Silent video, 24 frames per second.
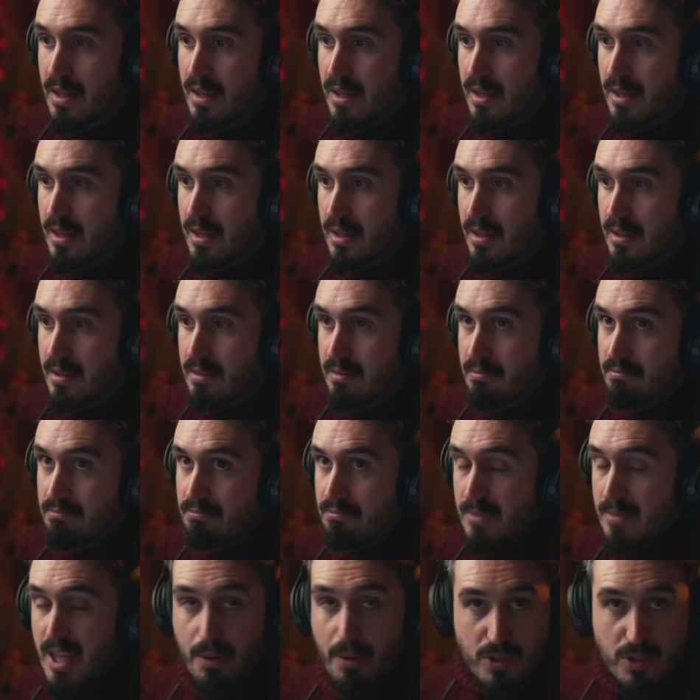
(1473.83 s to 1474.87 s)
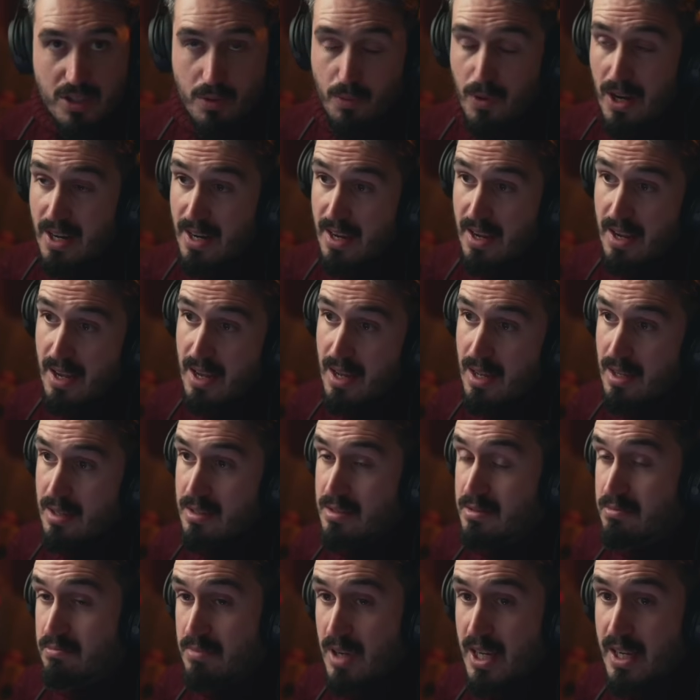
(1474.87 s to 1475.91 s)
and that was the one I had.